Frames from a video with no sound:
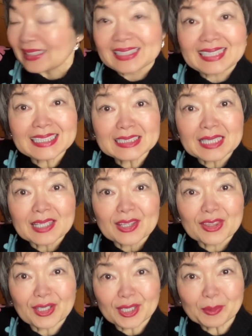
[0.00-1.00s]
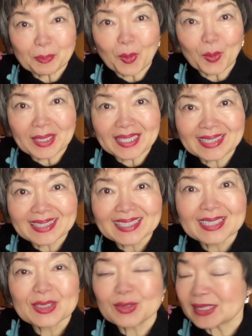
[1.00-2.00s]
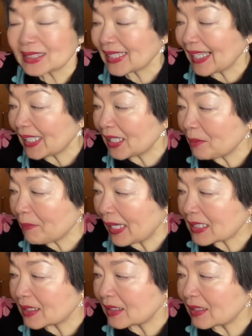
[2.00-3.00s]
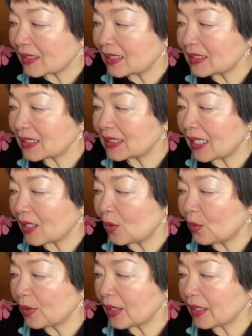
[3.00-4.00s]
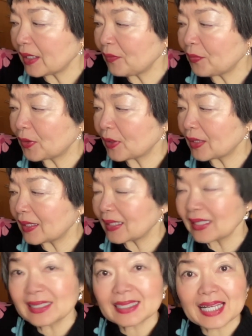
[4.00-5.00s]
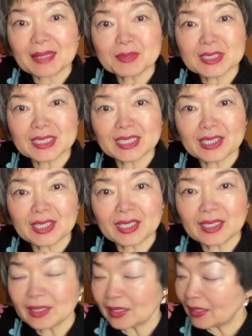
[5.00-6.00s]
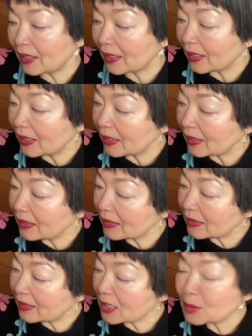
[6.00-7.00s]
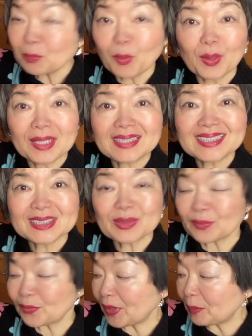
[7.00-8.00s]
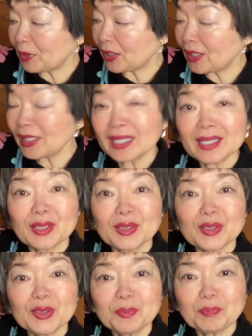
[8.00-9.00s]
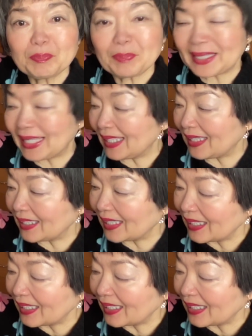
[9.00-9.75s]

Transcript: this third point, you just can imagine. This is the longer, if it comes here, this point. So from here, you begin.